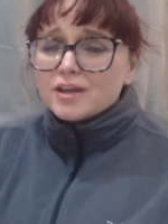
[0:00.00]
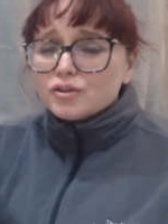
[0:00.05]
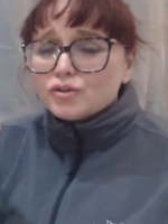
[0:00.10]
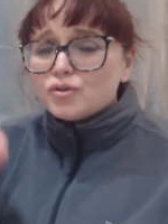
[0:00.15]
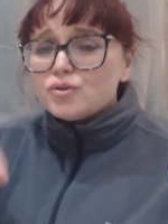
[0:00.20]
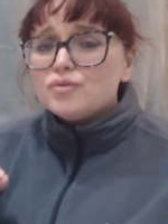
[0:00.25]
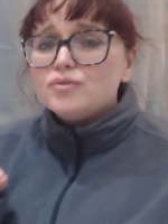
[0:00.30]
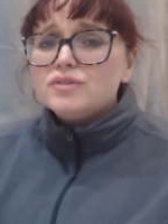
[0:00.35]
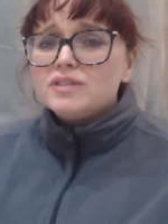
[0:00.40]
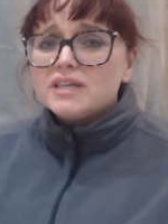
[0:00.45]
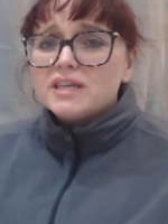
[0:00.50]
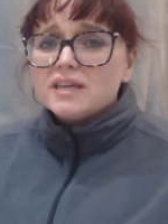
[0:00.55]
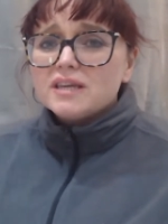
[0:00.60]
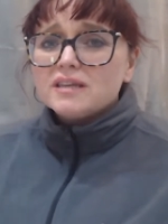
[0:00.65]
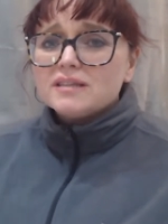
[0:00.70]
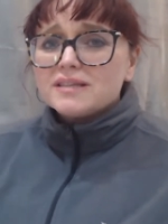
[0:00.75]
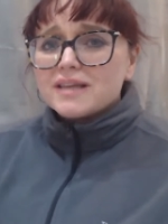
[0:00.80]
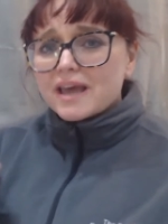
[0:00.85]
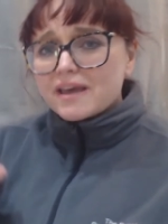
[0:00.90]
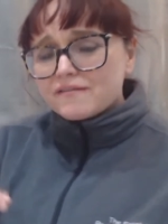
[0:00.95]
To
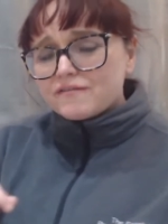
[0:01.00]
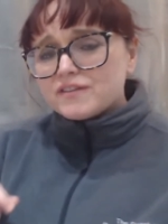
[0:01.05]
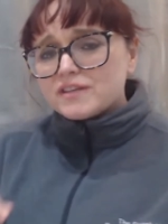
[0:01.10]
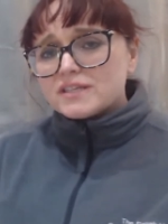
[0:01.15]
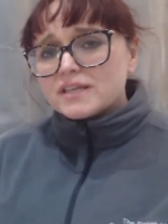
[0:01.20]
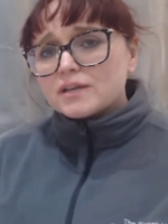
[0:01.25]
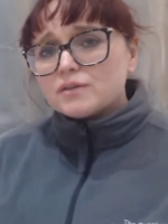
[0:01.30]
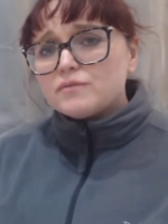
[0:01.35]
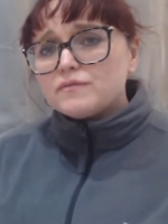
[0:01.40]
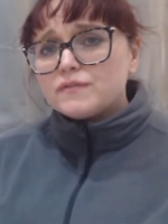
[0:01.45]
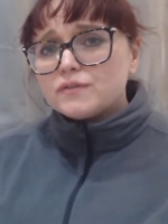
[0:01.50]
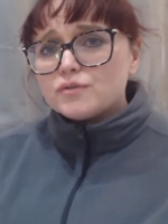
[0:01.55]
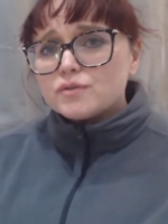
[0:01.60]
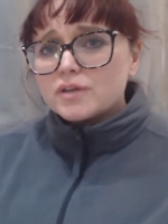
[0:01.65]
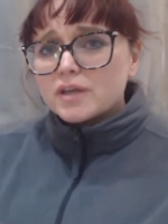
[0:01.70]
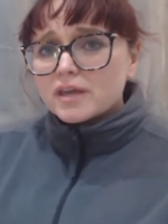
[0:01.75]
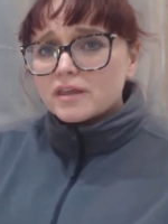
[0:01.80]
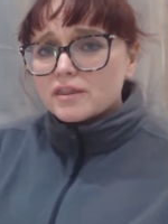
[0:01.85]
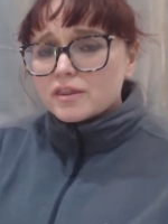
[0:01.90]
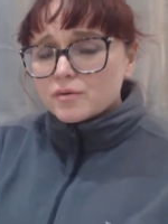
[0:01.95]
date, every single
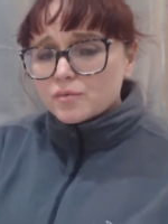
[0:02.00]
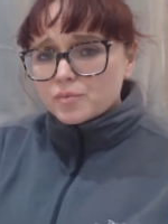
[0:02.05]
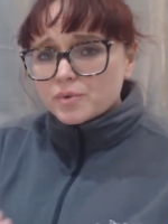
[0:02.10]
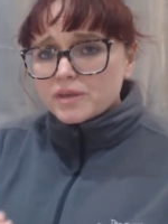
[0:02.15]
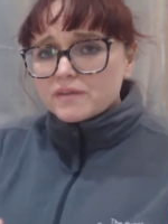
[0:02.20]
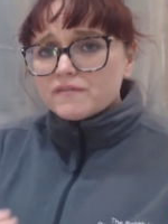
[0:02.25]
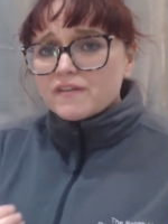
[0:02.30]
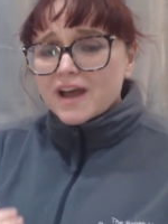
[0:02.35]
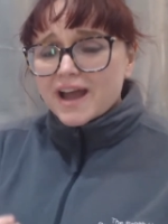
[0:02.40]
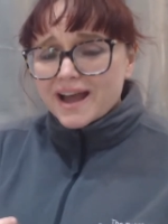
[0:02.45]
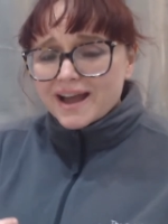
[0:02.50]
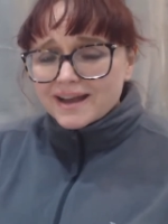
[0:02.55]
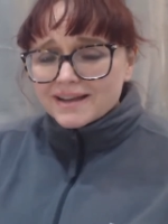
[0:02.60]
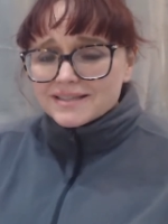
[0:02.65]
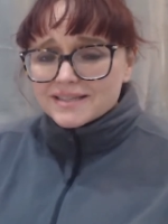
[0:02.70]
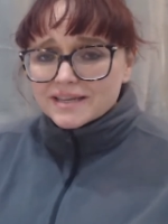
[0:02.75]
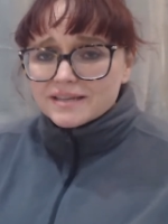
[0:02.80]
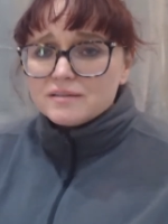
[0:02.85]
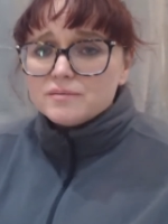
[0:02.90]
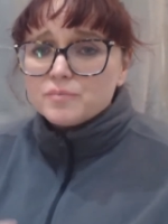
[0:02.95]
verruca that we've
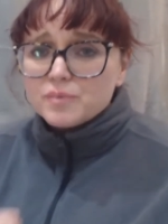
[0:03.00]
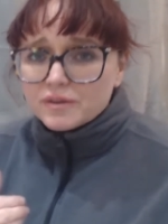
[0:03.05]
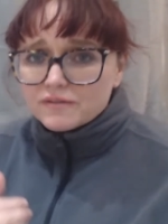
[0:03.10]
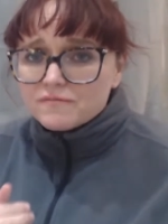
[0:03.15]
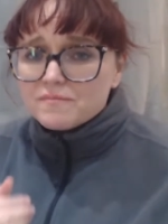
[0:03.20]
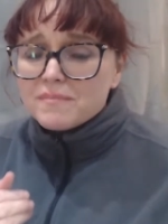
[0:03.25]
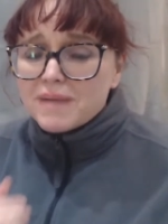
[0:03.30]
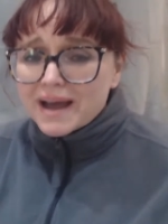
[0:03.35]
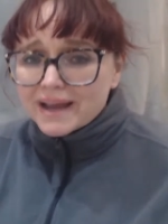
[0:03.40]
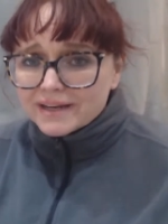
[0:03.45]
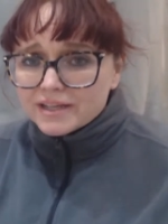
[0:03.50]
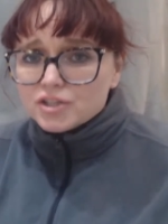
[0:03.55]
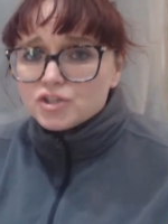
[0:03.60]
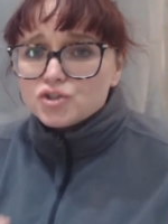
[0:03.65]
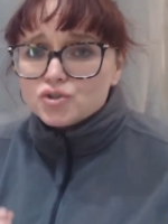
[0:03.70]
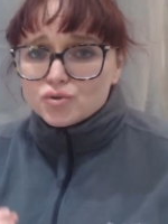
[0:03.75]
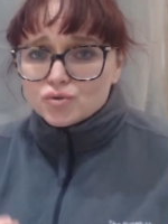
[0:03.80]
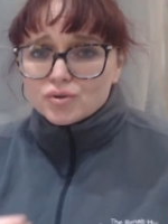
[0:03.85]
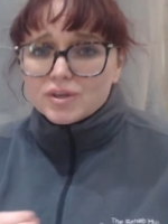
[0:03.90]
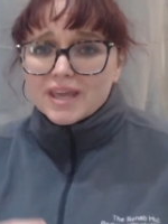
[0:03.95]
had in, we've
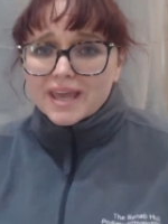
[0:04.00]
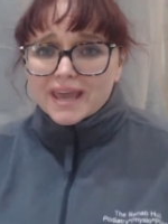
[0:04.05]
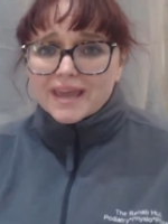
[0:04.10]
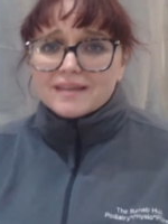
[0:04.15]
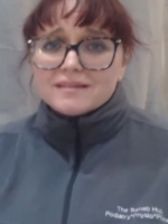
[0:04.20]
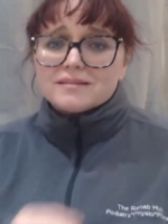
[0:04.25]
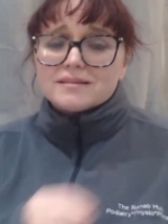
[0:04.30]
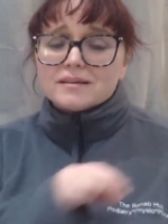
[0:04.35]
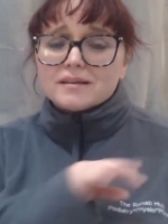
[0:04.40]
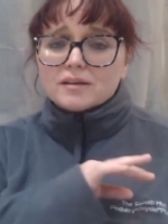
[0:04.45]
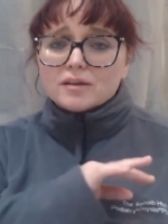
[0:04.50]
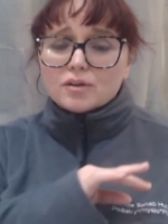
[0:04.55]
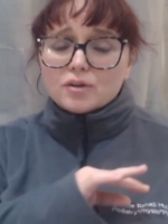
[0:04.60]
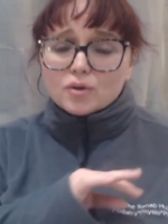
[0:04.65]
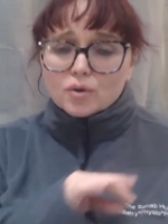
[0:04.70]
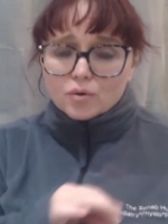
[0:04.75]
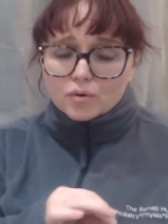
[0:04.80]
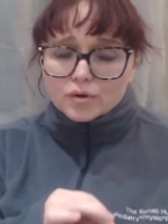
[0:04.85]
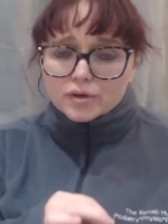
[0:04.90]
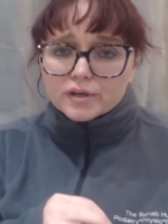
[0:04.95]
managed to get
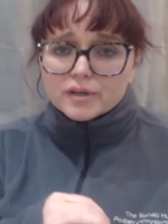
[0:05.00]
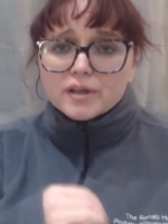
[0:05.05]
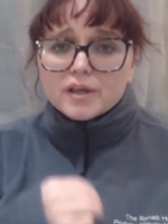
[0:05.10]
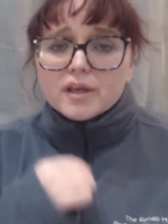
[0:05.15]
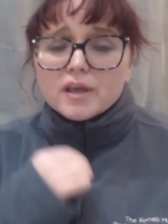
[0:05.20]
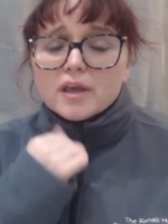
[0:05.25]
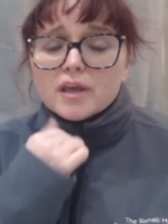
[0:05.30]
gone.